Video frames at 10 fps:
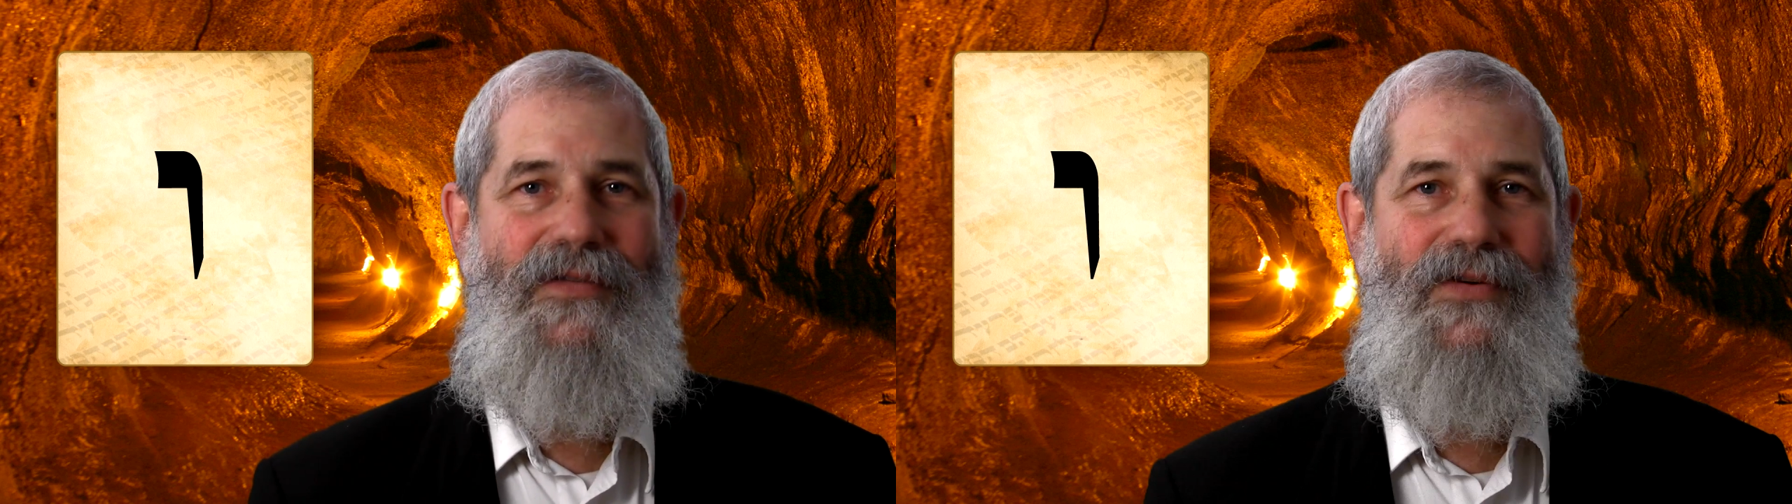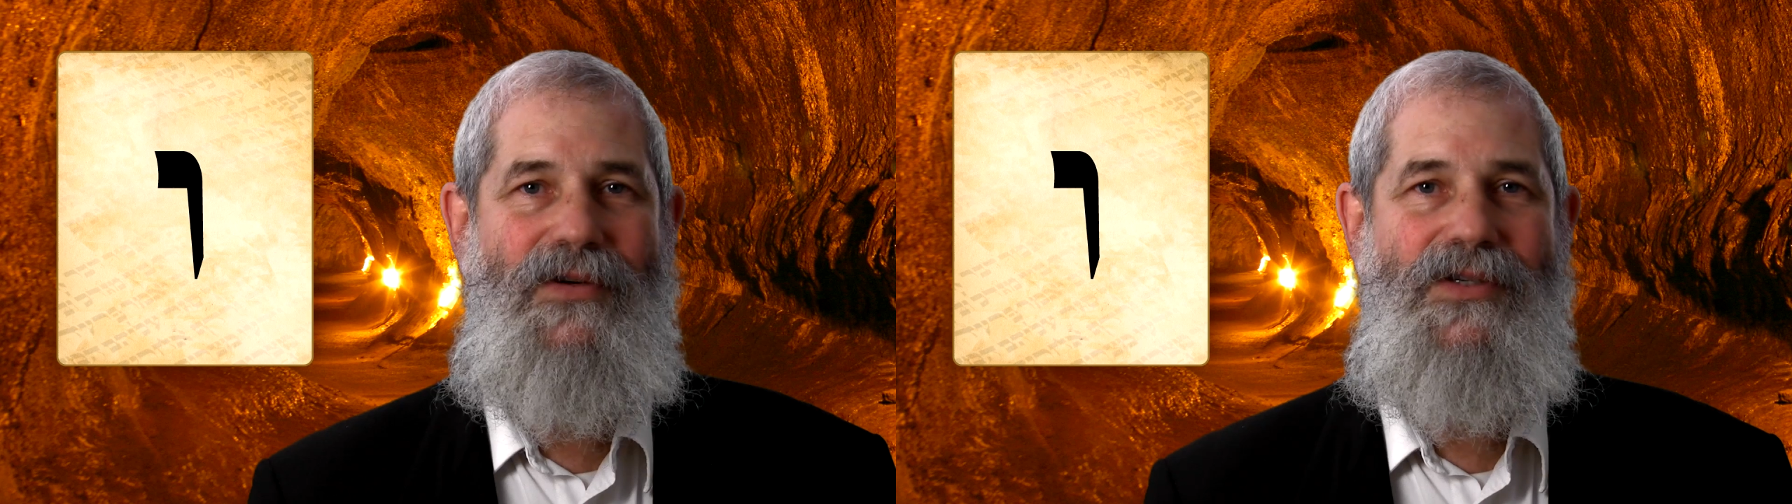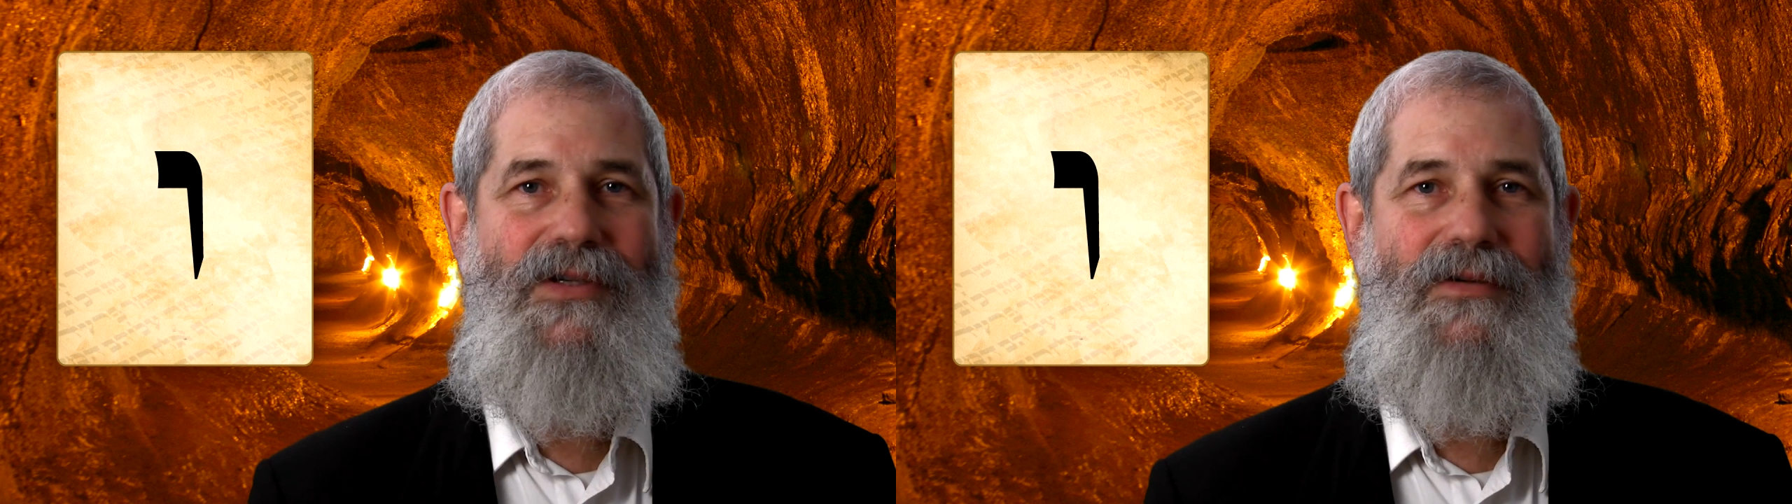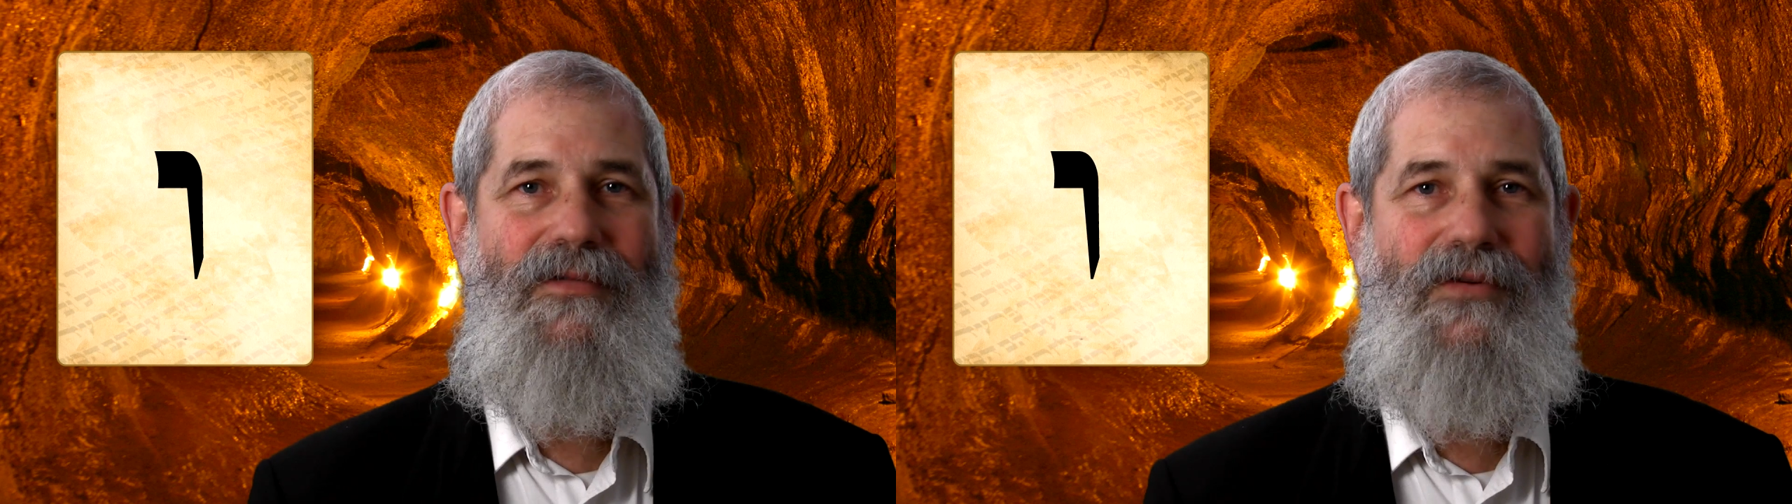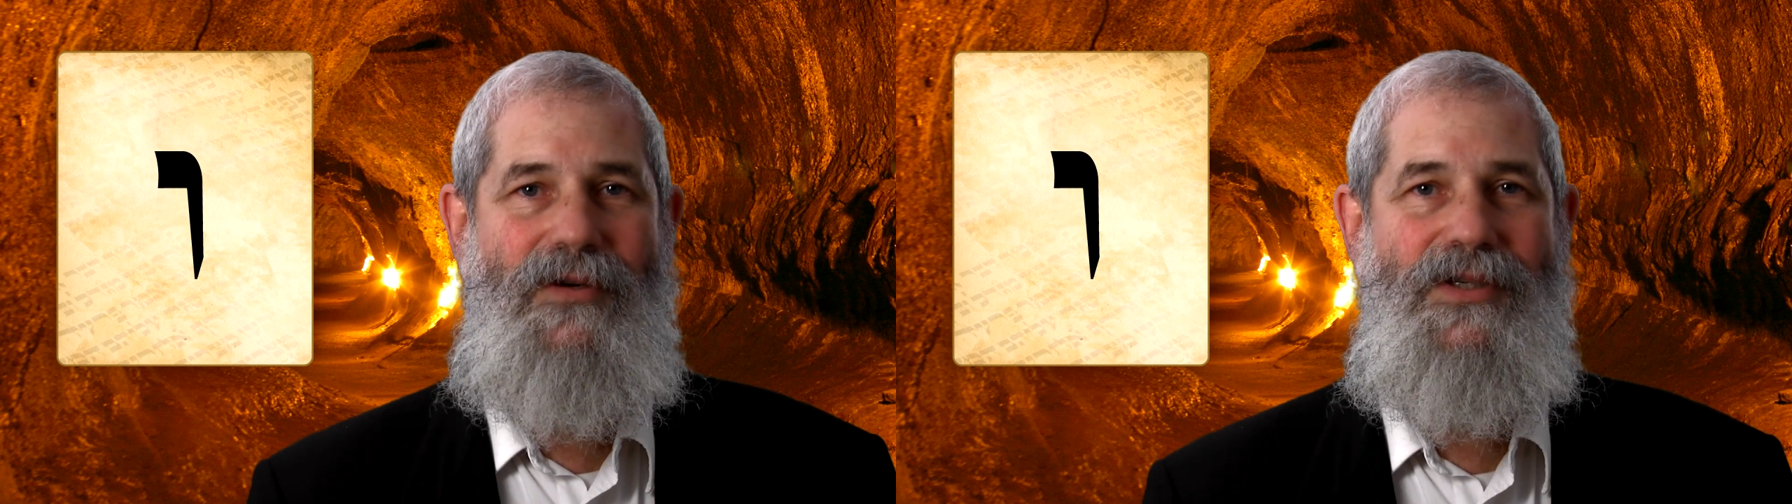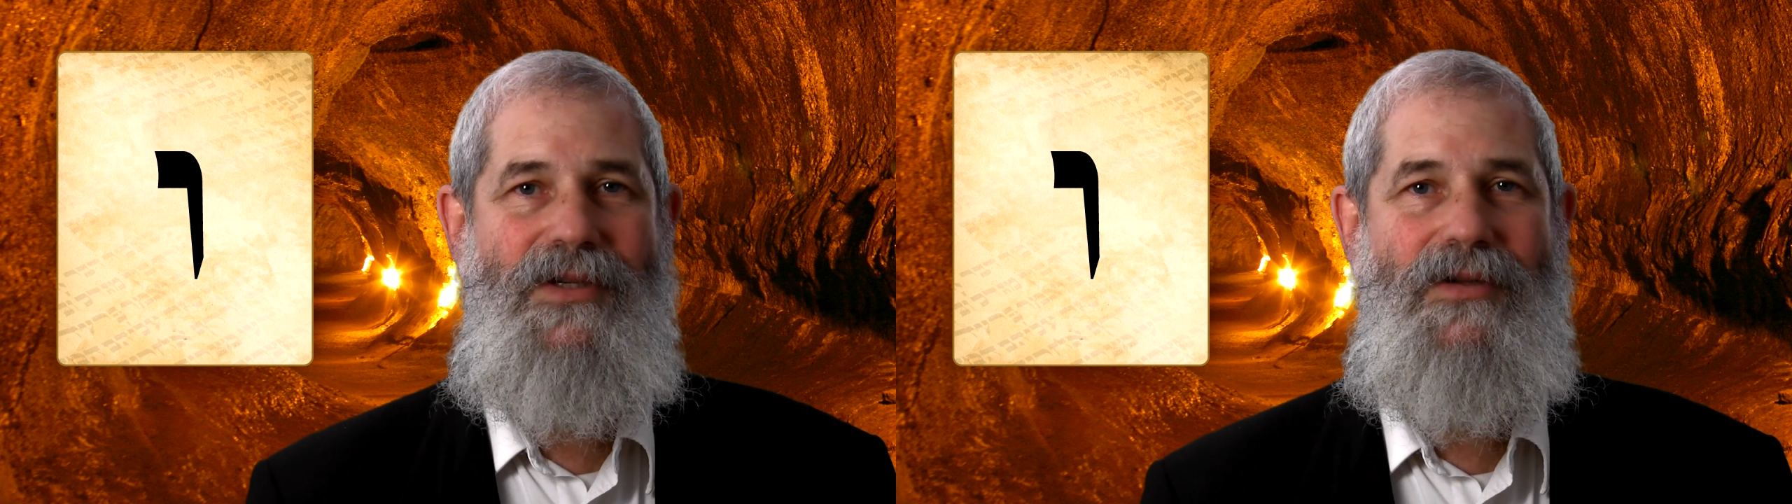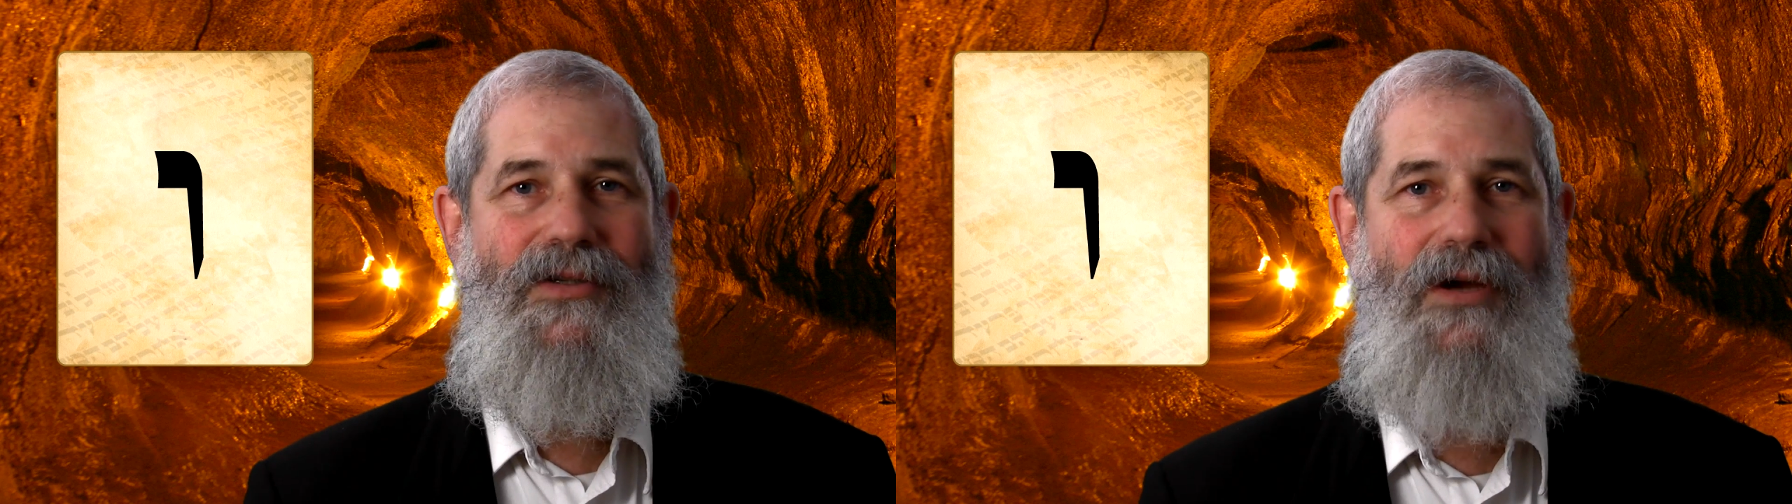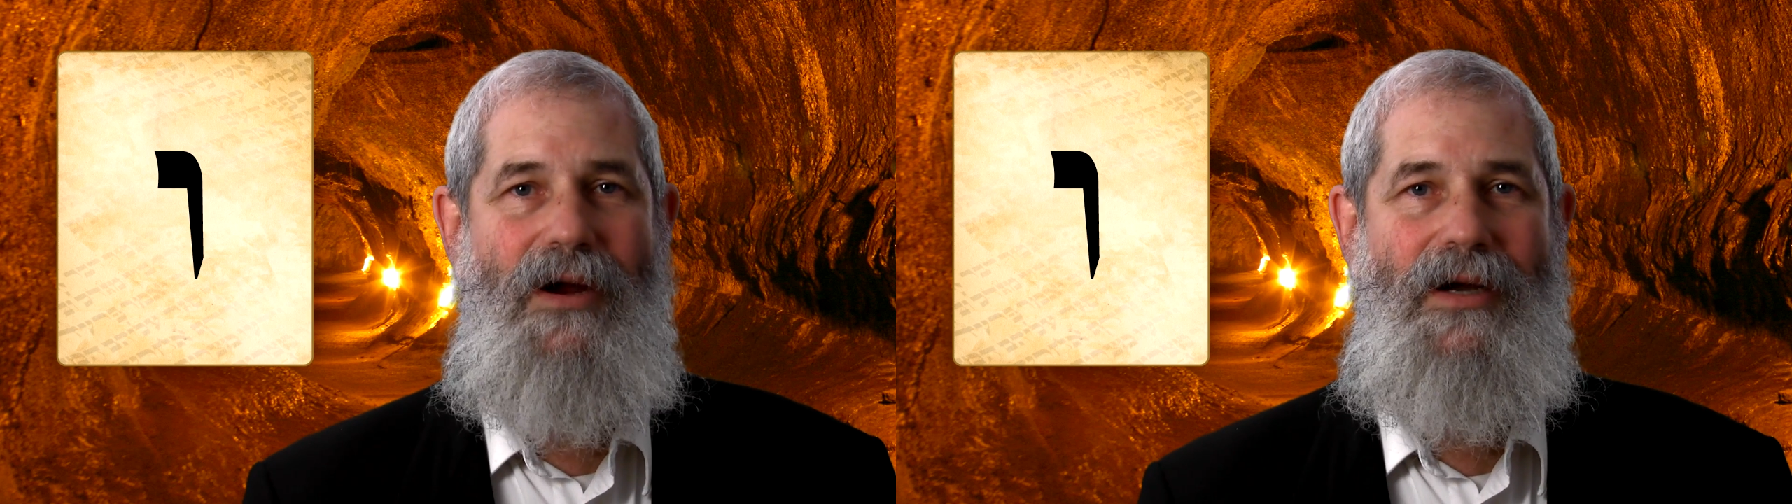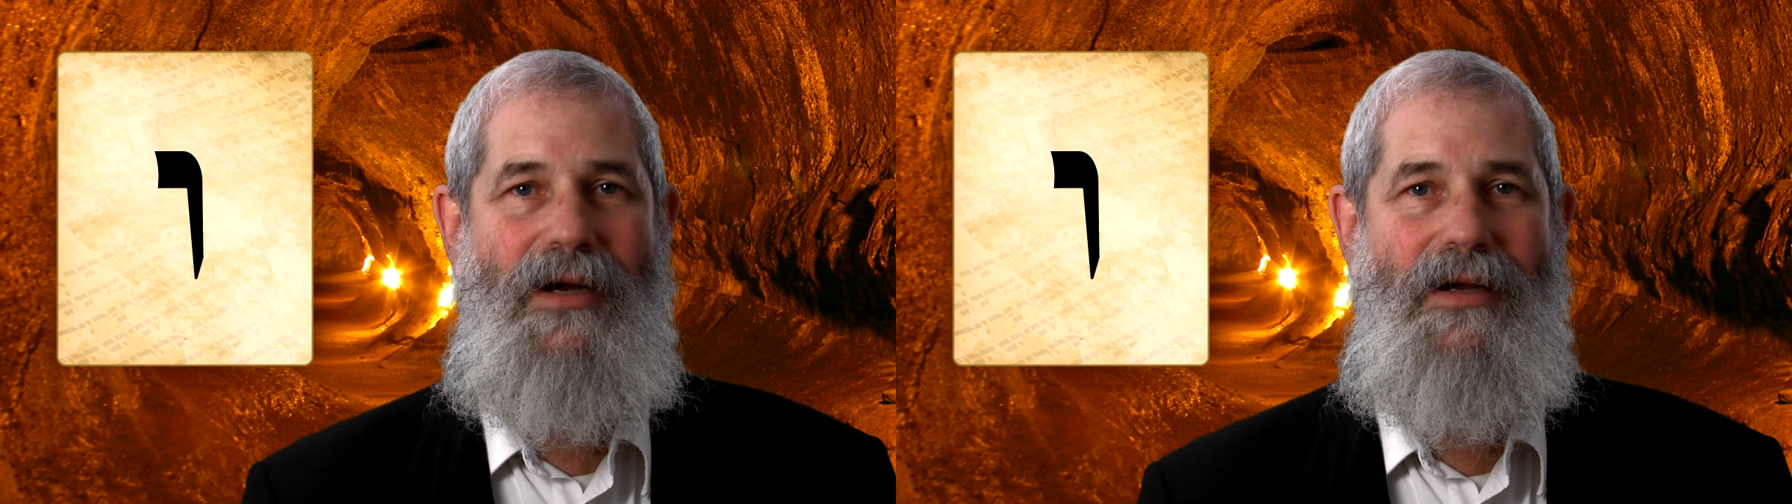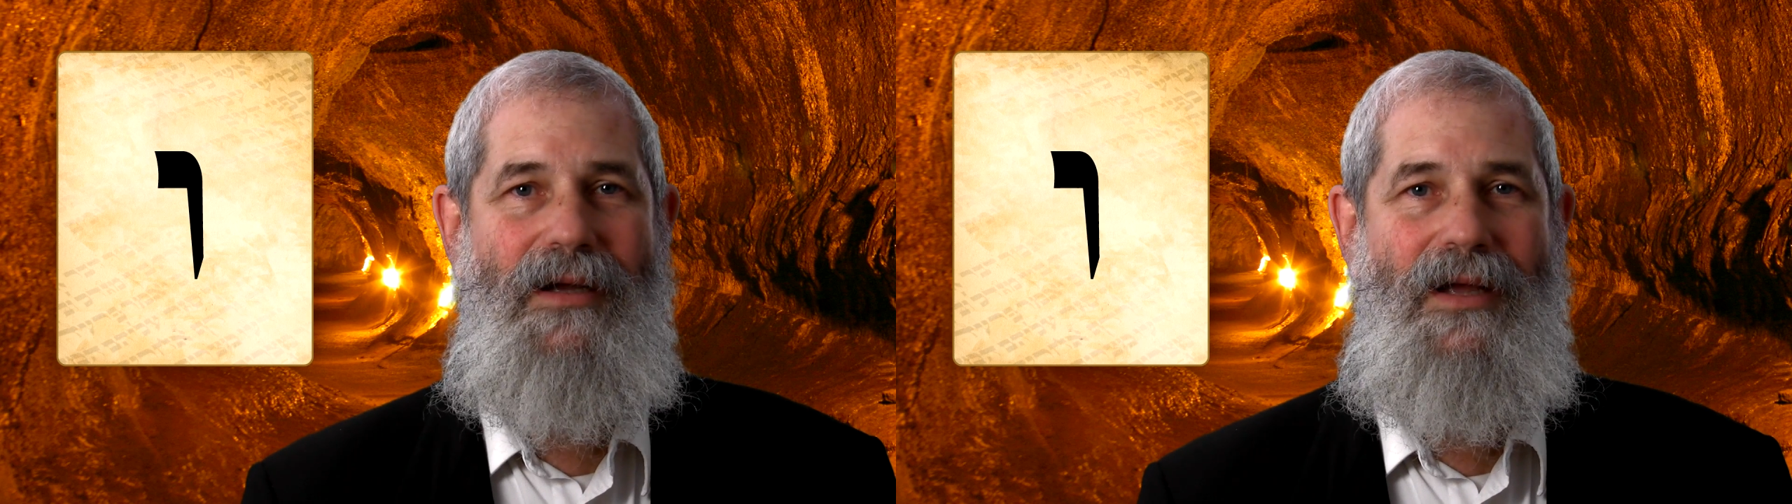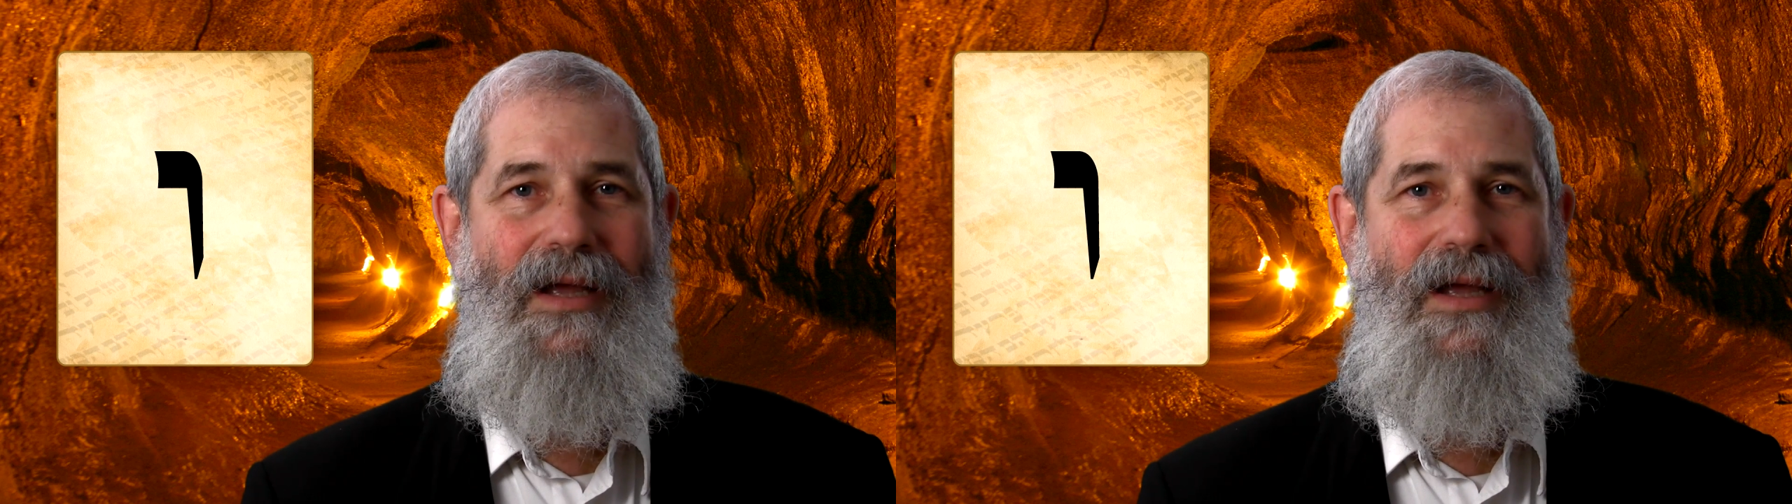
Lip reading: first verse of the Torah